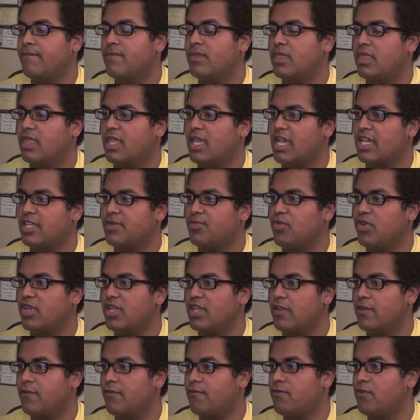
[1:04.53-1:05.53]
the guy's
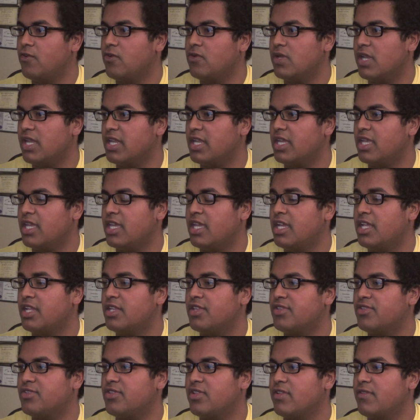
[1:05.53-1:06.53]
bringing in food
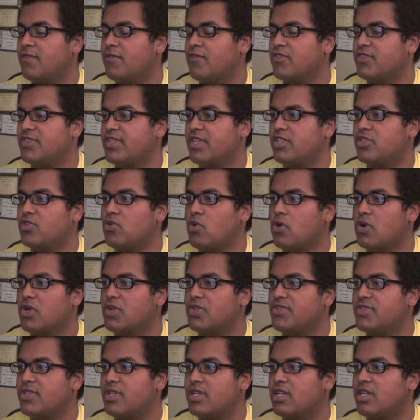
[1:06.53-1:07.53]
and delivers it
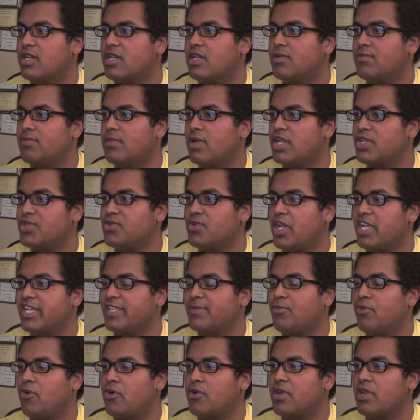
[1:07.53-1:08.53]
towards a
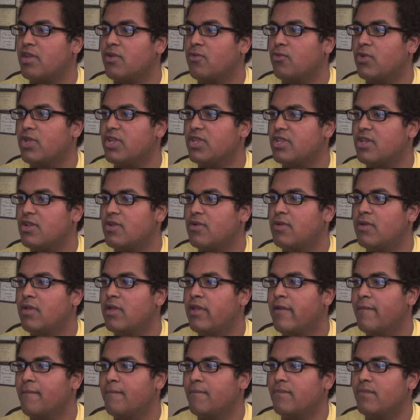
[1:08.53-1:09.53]
transporting window.
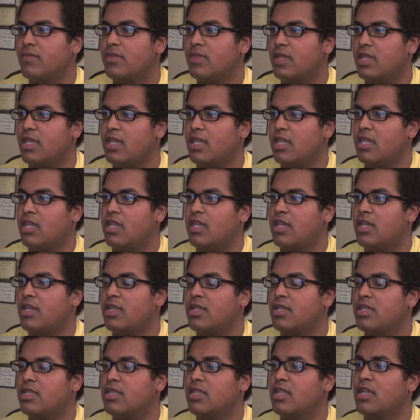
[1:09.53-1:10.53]

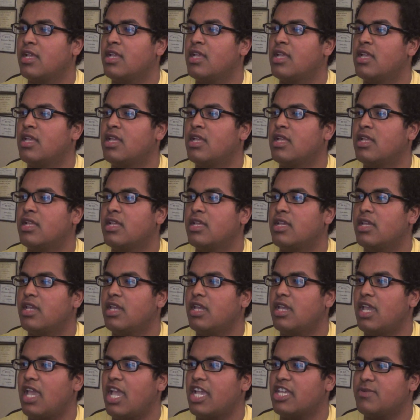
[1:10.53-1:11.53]
And
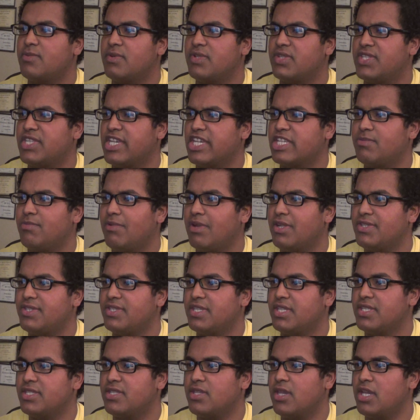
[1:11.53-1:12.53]
it has been 6 months
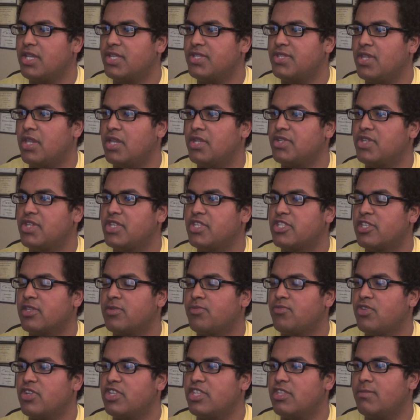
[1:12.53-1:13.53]
since Sanji's
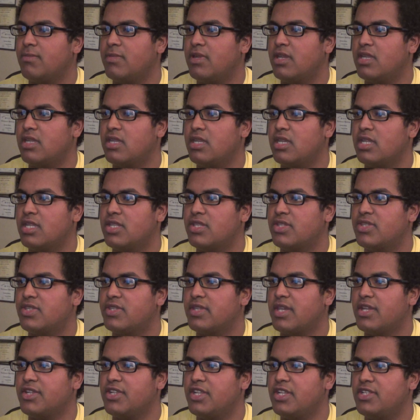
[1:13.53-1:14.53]
imprisonment, and
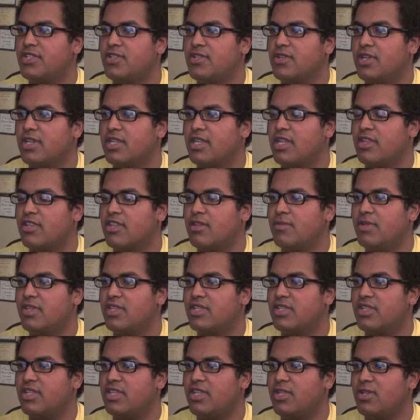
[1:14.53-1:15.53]
Sanji's looking at them. He
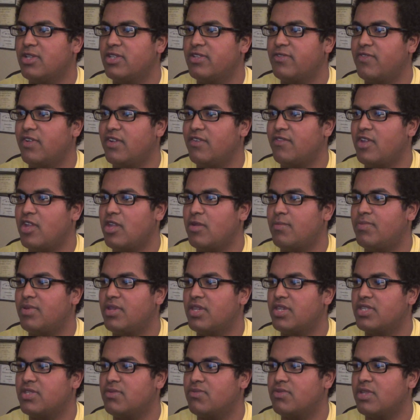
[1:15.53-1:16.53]
looks very, very
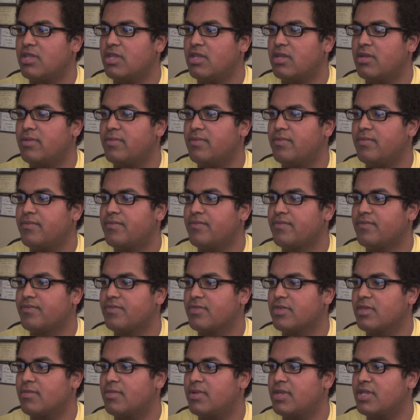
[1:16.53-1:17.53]
pissed with it.
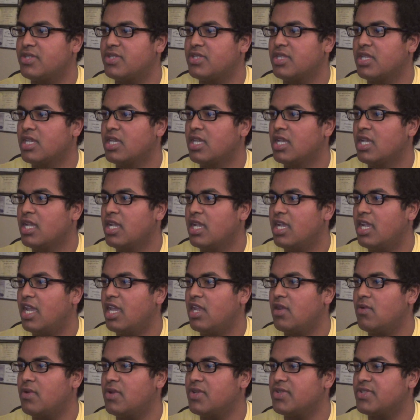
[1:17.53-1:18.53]
Pissed.
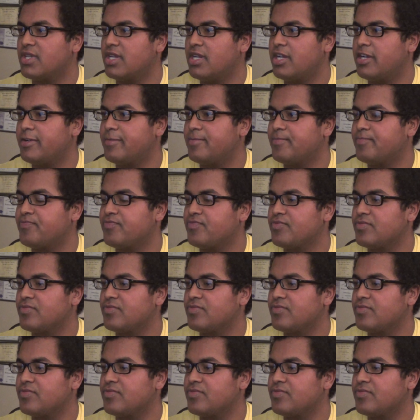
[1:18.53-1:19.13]
Anyways, the